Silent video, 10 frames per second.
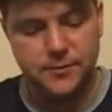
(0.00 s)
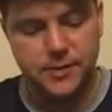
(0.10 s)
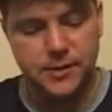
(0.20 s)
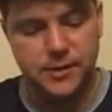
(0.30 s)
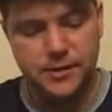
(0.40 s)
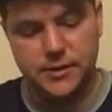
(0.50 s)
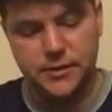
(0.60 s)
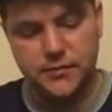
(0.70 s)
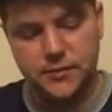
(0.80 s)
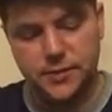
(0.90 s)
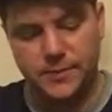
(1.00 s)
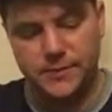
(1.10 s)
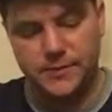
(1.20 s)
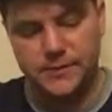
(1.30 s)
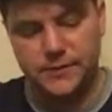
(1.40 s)
But what
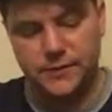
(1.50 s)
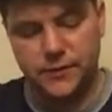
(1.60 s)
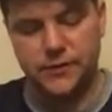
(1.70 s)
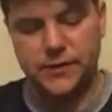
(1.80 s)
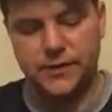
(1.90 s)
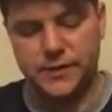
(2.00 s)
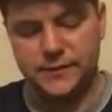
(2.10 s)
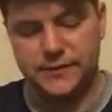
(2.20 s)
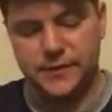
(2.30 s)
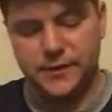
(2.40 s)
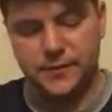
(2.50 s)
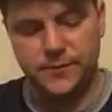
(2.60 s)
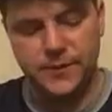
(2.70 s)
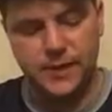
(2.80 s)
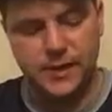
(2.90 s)
about this Frodo that lives with
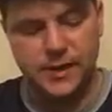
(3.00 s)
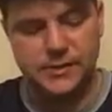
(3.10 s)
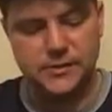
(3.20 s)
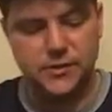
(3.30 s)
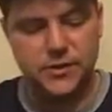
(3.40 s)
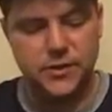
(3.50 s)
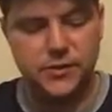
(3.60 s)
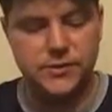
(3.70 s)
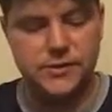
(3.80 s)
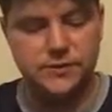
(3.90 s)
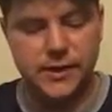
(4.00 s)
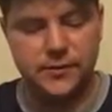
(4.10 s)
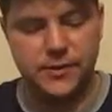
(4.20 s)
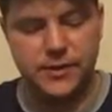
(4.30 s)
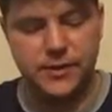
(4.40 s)
them? asked old Noakes of
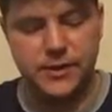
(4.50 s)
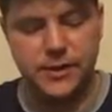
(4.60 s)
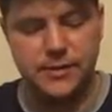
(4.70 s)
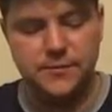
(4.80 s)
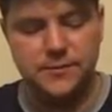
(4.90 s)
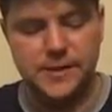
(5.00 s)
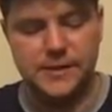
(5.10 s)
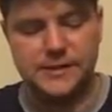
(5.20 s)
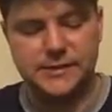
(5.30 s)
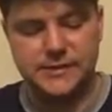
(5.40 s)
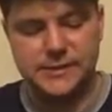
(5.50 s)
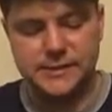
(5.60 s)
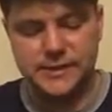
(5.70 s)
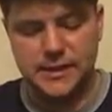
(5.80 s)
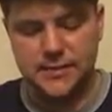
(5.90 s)
Bywater. Baggins is
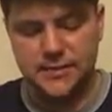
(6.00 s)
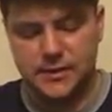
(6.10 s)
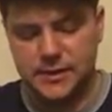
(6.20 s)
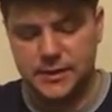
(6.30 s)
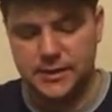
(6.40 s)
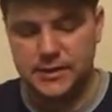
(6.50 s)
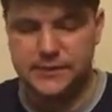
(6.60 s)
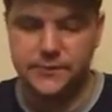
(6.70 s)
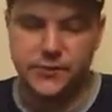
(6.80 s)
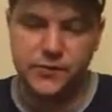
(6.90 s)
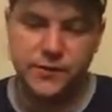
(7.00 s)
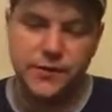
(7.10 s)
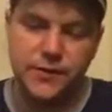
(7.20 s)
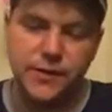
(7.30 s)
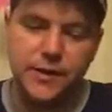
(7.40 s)
his name, and he's
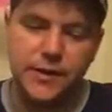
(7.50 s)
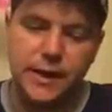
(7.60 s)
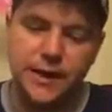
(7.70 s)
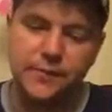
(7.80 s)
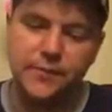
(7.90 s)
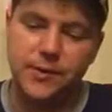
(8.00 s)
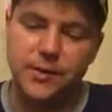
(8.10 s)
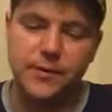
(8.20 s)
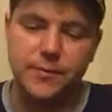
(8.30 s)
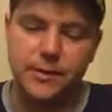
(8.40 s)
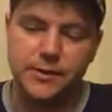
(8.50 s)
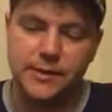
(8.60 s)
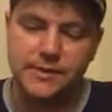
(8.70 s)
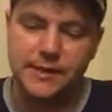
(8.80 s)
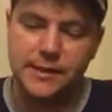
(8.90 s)
more than half a Brandybuck,
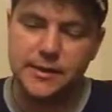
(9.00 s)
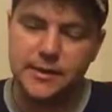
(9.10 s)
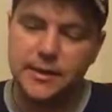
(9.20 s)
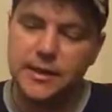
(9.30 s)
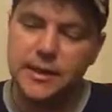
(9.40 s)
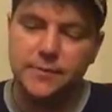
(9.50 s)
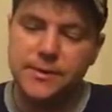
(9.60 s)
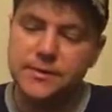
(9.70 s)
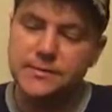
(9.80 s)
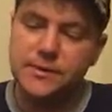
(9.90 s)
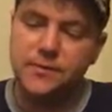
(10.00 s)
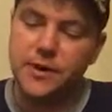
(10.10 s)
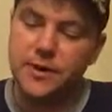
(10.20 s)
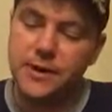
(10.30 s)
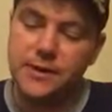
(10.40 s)
they say. It beats me
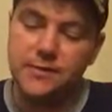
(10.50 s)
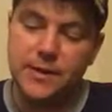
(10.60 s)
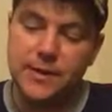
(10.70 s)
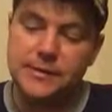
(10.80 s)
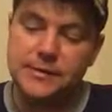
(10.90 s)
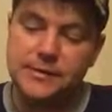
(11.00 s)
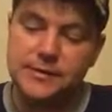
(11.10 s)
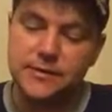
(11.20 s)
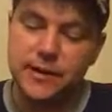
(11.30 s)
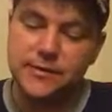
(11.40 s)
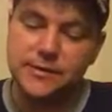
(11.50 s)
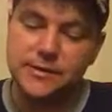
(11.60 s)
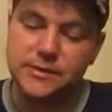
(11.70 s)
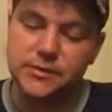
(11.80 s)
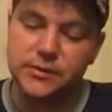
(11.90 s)
why any bagginses of
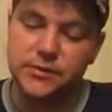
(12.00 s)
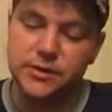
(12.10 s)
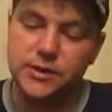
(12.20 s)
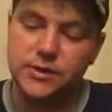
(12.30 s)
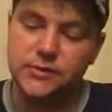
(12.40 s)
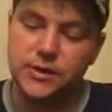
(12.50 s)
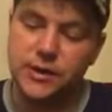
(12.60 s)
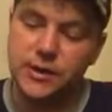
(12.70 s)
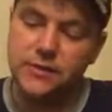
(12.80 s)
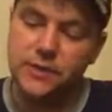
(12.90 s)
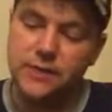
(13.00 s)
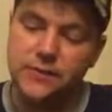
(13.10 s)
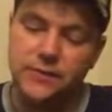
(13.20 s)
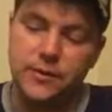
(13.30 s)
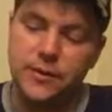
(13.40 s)
Hobbiton should go looking for any
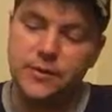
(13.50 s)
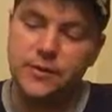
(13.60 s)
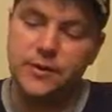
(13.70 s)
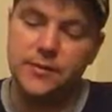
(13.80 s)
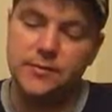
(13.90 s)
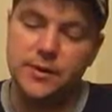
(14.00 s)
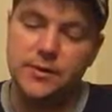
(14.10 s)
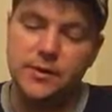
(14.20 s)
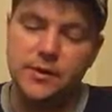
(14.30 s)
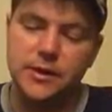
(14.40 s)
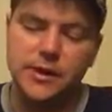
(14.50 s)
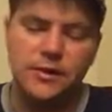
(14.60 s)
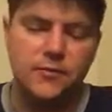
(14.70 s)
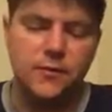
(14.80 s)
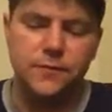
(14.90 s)
wife away there in Buckland,
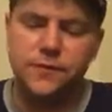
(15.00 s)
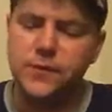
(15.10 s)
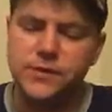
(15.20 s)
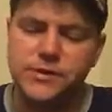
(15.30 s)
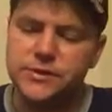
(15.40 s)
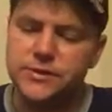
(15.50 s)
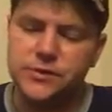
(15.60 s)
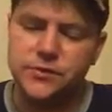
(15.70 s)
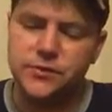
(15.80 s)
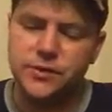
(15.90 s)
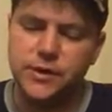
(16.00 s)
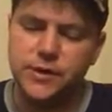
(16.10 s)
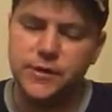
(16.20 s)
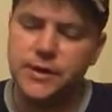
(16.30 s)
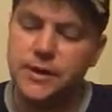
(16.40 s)
where folks are so
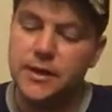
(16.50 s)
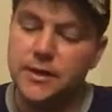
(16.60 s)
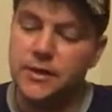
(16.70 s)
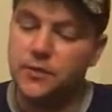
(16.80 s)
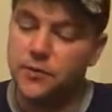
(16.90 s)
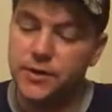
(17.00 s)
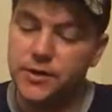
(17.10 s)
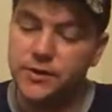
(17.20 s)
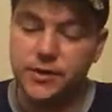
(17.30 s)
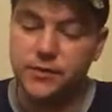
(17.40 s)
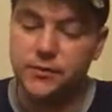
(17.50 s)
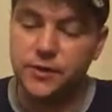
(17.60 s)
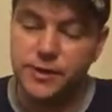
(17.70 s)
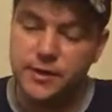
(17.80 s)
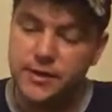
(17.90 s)
queer. And no wonder they're
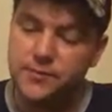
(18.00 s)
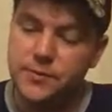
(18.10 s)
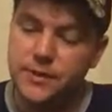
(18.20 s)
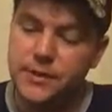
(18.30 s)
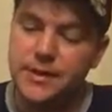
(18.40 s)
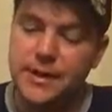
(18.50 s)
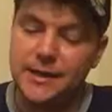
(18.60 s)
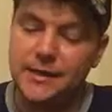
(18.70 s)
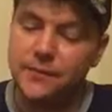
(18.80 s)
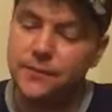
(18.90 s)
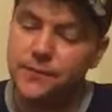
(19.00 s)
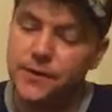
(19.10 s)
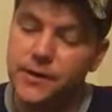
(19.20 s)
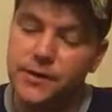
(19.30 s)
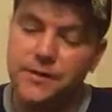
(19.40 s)
queer. Put in Daddy
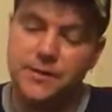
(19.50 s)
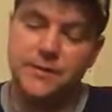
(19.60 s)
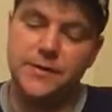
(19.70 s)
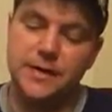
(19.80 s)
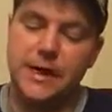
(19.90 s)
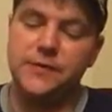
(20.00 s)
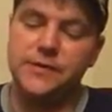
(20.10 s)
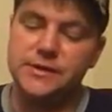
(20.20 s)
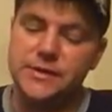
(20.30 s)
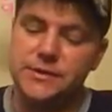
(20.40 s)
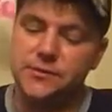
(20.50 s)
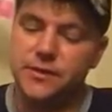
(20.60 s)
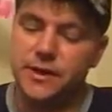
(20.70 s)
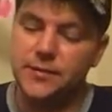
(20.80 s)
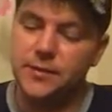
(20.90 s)
Twofoot, the gaffer's next
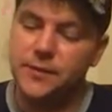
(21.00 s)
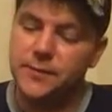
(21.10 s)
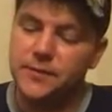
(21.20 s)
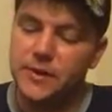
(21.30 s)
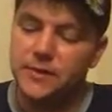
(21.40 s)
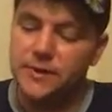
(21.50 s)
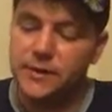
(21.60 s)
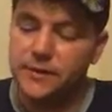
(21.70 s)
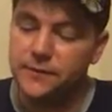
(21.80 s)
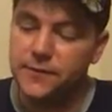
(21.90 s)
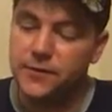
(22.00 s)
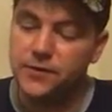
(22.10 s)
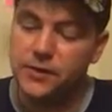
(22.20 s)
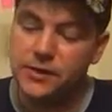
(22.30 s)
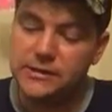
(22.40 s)
door neighbor. If they live on the
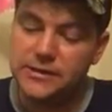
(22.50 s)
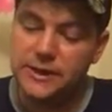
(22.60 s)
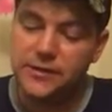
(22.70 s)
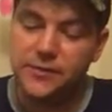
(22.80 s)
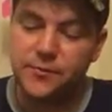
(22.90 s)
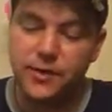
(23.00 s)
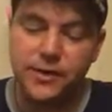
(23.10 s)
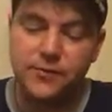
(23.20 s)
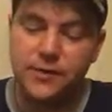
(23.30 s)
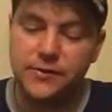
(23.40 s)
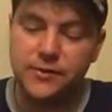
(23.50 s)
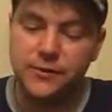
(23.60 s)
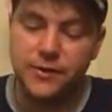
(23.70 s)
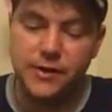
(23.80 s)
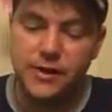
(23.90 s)
wrong side of the Brandywine
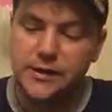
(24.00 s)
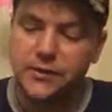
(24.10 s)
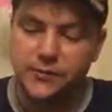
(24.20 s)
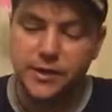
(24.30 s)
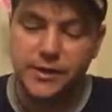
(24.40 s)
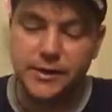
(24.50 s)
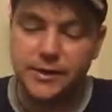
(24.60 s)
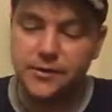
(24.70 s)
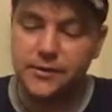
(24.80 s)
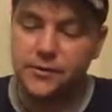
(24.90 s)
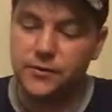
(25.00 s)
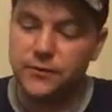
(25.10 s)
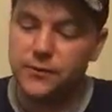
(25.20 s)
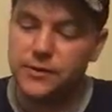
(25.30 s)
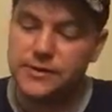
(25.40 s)
River, but right again the old
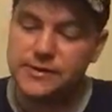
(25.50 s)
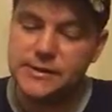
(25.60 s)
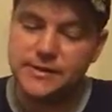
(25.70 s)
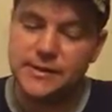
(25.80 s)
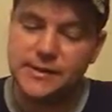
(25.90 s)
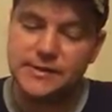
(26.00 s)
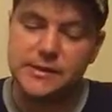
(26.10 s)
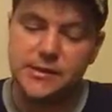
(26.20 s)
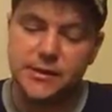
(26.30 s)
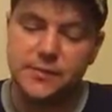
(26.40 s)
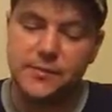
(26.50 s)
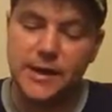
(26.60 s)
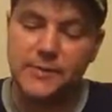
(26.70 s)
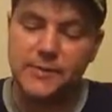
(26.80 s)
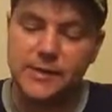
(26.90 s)
forest, that's a dark,
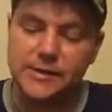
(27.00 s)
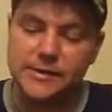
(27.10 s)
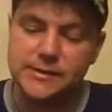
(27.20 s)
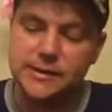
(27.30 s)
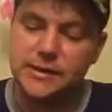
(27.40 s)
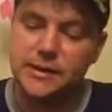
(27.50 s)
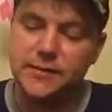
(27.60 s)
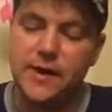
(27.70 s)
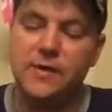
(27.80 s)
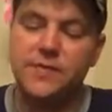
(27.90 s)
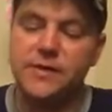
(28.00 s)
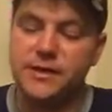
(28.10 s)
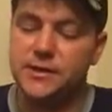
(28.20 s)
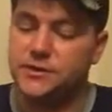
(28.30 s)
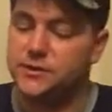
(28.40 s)
bad place, if half the
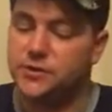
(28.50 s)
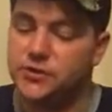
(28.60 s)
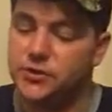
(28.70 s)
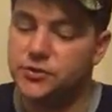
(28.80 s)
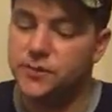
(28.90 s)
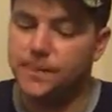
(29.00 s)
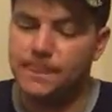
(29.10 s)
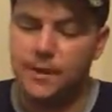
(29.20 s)
tale's to be true.